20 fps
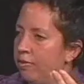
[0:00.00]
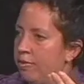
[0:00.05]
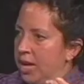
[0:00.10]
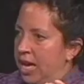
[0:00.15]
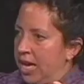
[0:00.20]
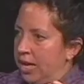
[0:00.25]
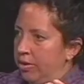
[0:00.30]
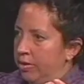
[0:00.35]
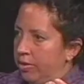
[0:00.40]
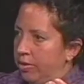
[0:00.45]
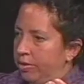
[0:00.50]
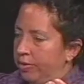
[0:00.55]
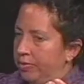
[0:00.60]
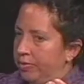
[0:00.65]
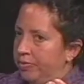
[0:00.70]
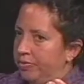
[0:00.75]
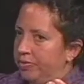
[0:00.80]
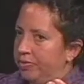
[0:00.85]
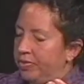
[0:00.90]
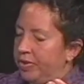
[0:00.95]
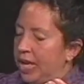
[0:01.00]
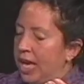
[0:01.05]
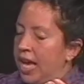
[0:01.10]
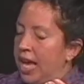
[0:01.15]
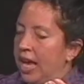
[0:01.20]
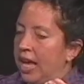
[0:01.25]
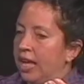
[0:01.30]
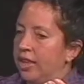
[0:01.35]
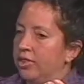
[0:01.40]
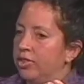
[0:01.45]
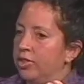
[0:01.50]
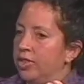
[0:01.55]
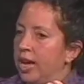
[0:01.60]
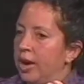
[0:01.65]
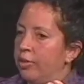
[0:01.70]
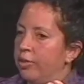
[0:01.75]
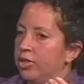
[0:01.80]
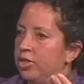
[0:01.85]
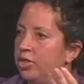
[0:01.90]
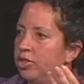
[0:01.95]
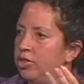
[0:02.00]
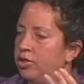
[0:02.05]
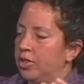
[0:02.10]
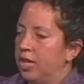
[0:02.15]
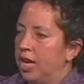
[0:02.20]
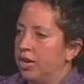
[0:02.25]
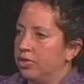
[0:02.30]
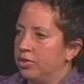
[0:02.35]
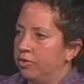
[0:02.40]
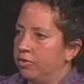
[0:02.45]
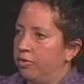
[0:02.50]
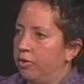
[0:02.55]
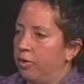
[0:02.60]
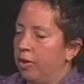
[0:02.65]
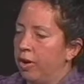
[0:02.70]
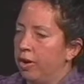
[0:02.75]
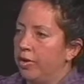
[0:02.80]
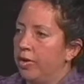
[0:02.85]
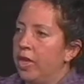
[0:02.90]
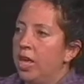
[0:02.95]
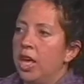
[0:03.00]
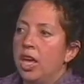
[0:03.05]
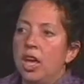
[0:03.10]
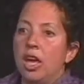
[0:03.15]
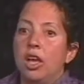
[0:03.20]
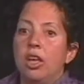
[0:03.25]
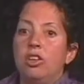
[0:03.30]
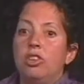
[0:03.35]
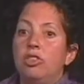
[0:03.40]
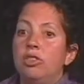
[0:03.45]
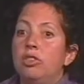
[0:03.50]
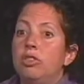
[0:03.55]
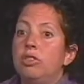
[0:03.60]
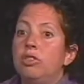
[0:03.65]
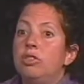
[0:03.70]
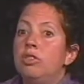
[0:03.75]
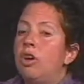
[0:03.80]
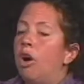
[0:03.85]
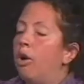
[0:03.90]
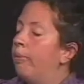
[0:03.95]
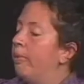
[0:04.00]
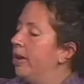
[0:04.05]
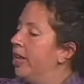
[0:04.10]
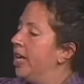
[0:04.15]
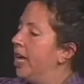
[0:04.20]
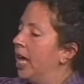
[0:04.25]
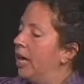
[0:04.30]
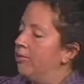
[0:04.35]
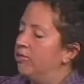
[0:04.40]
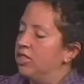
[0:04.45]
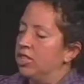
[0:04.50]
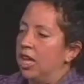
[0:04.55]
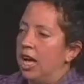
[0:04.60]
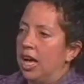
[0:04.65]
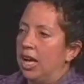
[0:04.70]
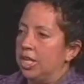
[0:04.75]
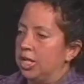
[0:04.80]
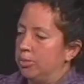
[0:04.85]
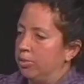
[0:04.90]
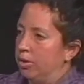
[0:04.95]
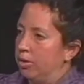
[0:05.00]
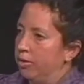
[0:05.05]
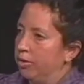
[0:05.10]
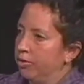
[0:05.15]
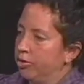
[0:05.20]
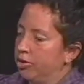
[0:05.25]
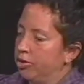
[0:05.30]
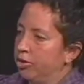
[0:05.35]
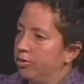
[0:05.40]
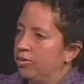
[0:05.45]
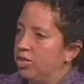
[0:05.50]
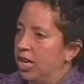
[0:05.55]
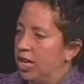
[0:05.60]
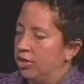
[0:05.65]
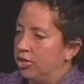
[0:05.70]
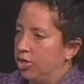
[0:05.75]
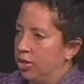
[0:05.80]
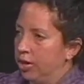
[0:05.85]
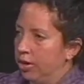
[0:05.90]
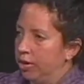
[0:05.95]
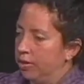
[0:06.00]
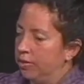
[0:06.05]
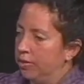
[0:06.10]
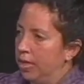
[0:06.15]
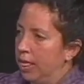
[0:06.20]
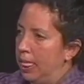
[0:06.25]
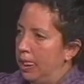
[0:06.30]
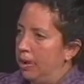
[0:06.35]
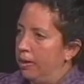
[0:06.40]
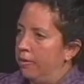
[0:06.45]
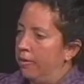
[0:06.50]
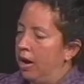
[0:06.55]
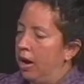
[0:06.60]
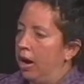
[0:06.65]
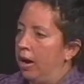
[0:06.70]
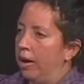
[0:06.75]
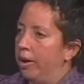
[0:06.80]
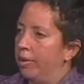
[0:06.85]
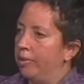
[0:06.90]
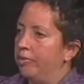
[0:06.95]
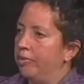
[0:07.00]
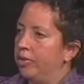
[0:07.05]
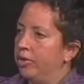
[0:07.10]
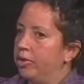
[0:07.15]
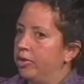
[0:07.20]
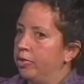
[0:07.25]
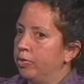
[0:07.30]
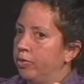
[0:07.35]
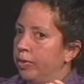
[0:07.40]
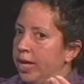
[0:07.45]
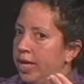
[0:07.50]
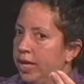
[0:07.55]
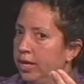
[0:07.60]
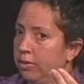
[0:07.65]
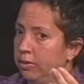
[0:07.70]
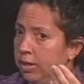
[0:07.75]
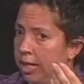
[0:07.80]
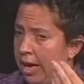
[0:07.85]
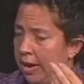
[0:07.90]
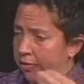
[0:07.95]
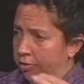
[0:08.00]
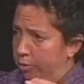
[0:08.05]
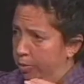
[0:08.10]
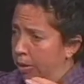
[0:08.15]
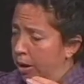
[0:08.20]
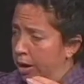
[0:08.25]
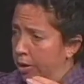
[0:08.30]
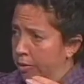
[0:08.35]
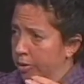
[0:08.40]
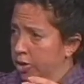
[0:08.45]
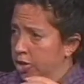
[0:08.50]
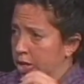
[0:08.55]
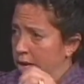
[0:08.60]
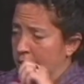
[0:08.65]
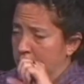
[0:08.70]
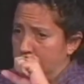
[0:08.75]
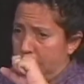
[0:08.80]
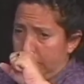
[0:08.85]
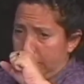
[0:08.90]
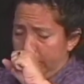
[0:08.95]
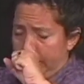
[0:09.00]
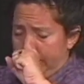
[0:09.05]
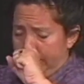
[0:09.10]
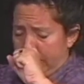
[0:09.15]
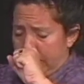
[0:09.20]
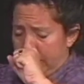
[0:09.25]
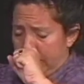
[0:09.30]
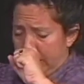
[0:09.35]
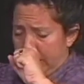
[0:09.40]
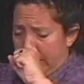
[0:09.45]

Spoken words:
Emmanuel, and that was in 2004. Nobody came to the hospital to abduct her. We left Park Ridge Hospital, pardon